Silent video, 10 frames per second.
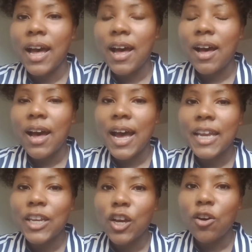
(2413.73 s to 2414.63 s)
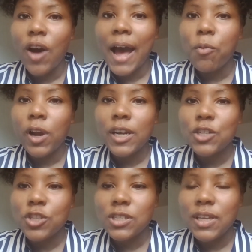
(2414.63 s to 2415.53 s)
I want to
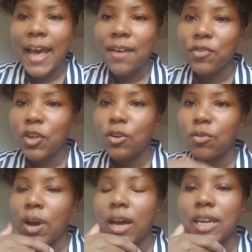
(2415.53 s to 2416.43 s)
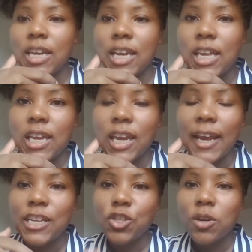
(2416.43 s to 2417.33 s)
just have you, Nikki and
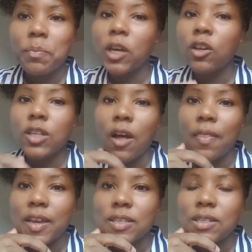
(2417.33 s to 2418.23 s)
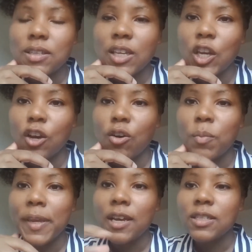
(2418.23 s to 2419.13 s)
Aisha, build on this,
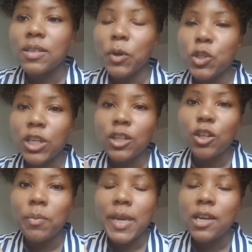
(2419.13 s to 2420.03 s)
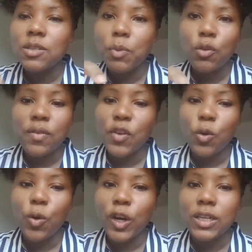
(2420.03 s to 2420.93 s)
particularly because both of your
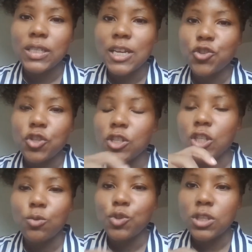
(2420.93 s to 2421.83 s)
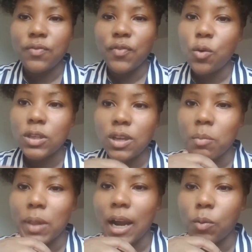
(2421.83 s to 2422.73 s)
organizations don't just focus on
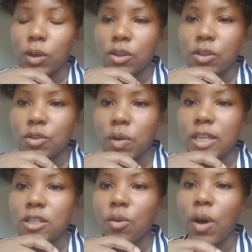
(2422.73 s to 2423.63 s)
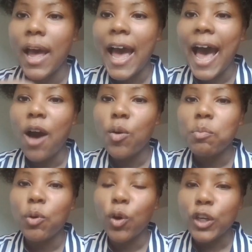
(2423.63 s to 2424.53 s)
Black workers, right? So how
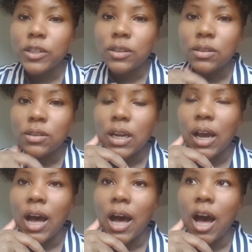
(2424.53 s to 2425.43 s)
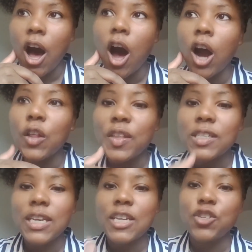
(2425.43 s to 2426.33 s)
important are
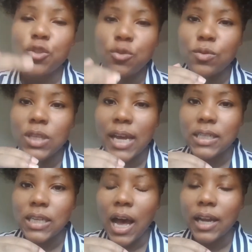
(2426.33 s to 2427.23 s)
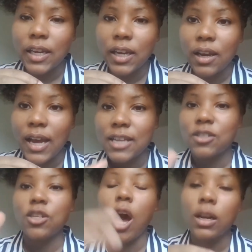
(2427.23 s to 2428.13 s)
these issues that Tanya
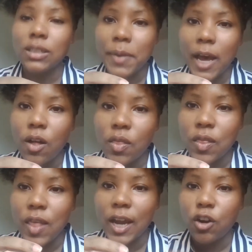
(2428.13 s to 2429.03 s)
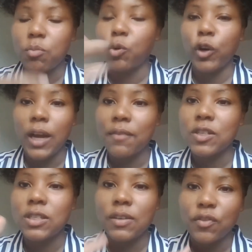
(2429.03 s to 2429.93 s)
has talked about that are important,
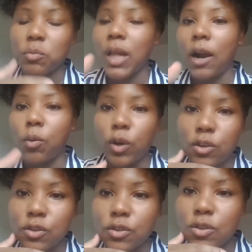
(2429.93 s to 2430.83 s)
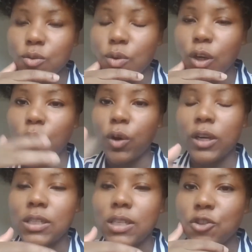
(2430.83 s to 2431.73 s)
obviously, for Black workers who her
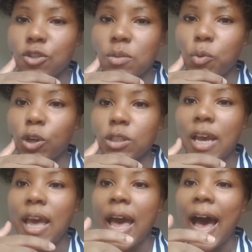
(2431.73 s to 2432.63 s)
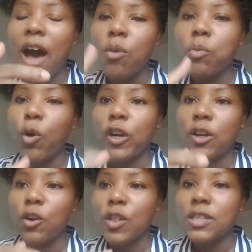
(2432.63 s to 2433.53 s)
organization supports? How important
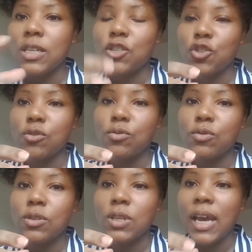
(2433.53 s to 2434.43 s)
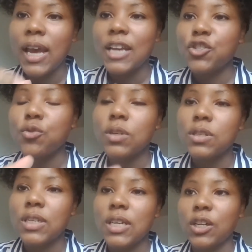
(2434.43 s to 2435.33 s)
are these issues as you
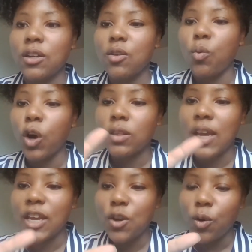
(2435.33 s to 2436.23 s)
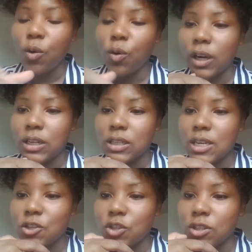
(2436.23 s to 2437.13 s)
consider the work that your
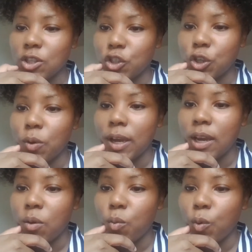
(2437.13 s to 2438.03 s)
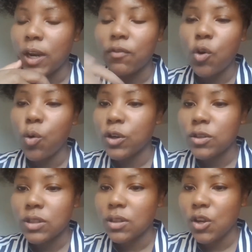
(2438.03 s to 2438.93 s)
organizations are doing when, of
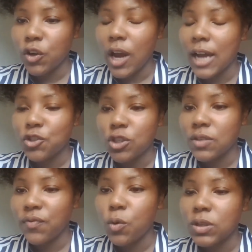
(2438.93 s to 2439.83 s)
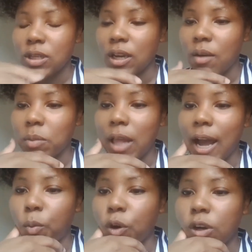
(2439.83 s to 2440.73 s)
course, you're not just focusing on
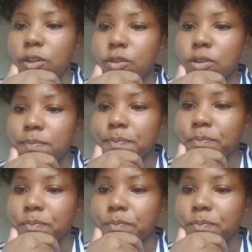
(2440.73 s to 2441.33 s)
Black workers?